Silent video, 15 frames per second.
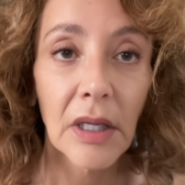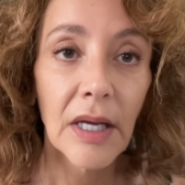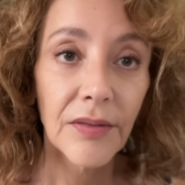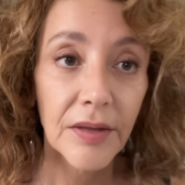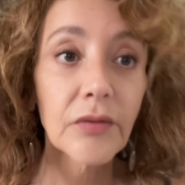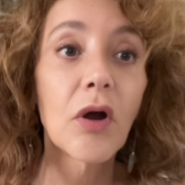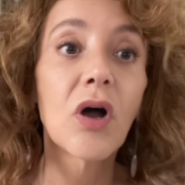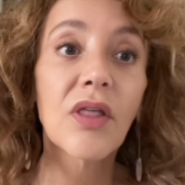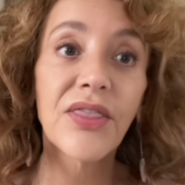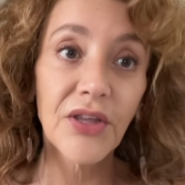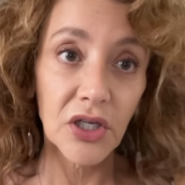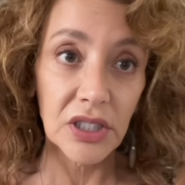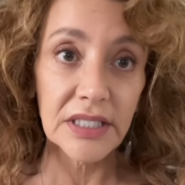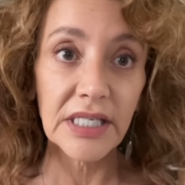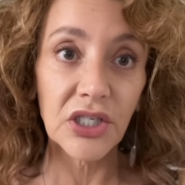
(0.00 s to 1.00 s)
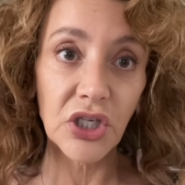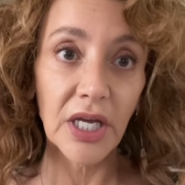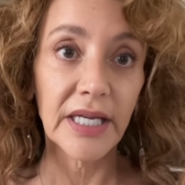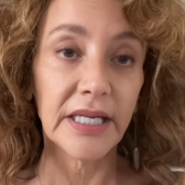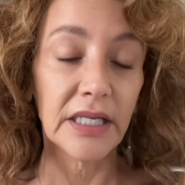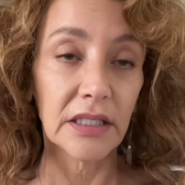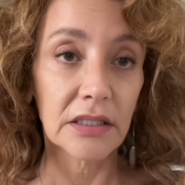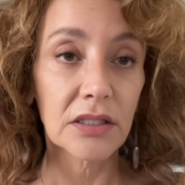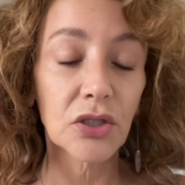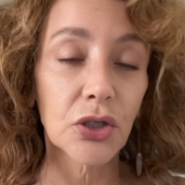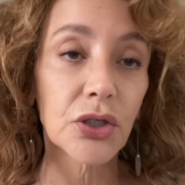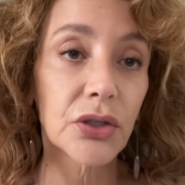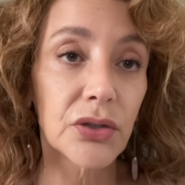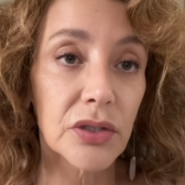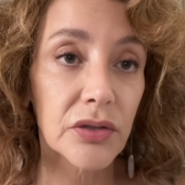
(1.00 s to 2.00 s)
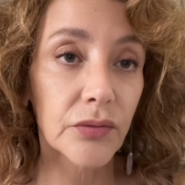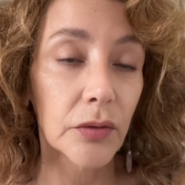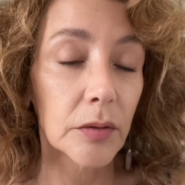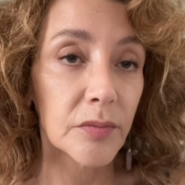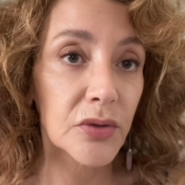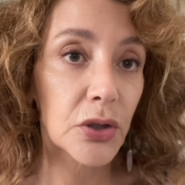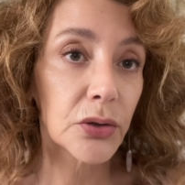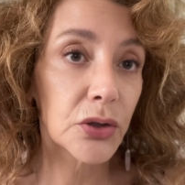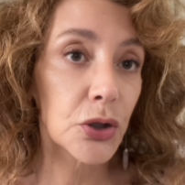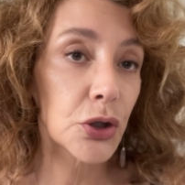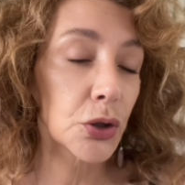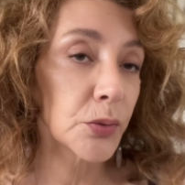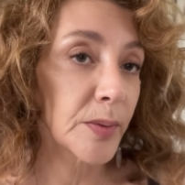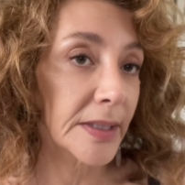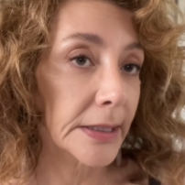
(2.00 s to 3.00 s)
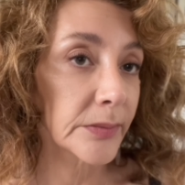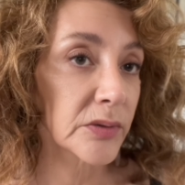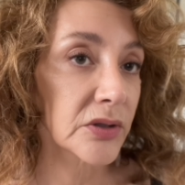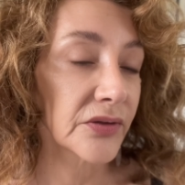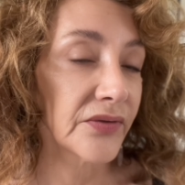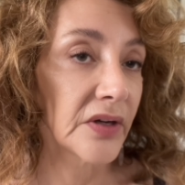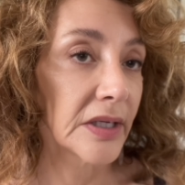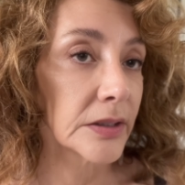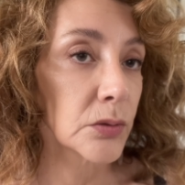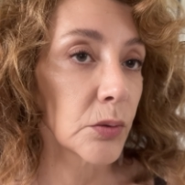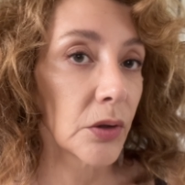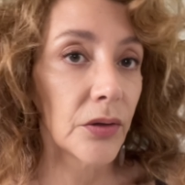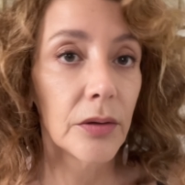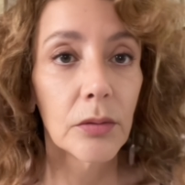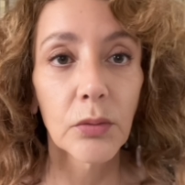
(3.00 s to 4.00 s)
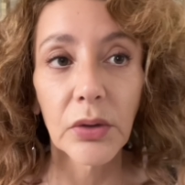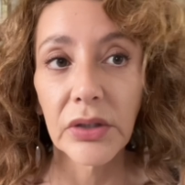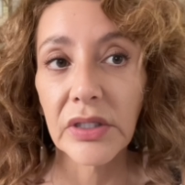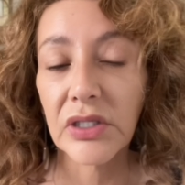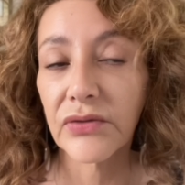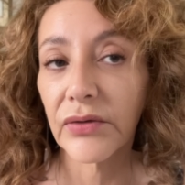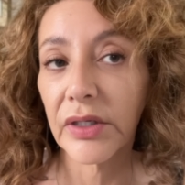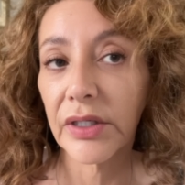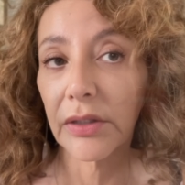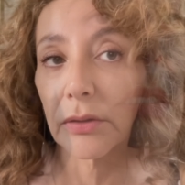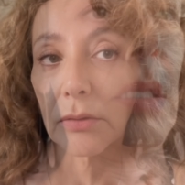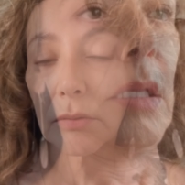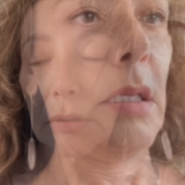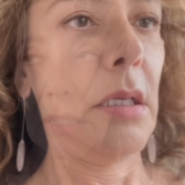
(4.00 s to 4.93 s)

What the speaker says: There are 30 shades to choose from, so you should be able to find one that works for you.